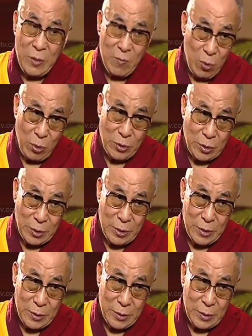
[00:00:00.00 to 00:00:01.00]
important.
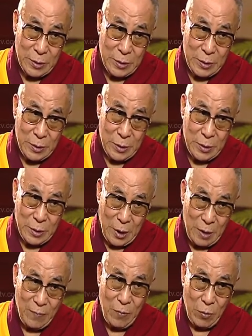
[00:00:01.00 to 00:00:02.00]

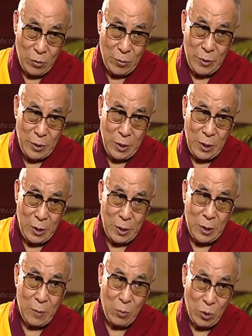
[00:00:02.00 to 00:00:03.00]
Therefore, automatically,
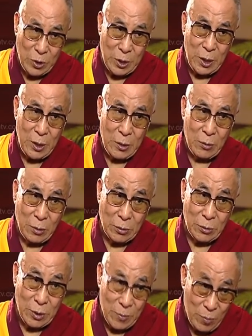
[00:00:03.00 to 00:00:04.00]
politically
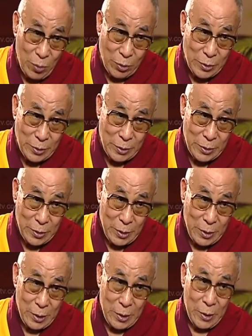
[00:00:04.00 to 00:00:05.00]
also important.
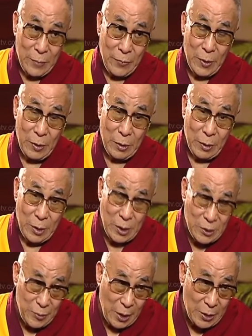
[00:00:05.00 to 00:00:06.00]
In
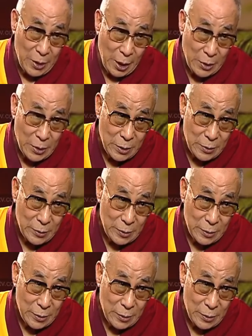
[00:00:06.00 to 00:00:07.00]
spite of that,
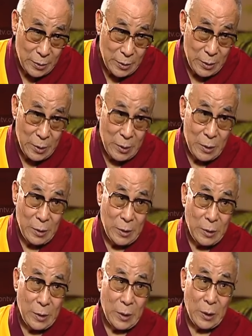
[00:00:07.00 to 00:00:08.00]

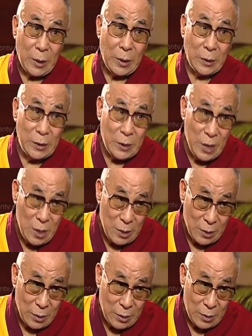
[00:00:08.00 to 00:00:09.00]
the concern,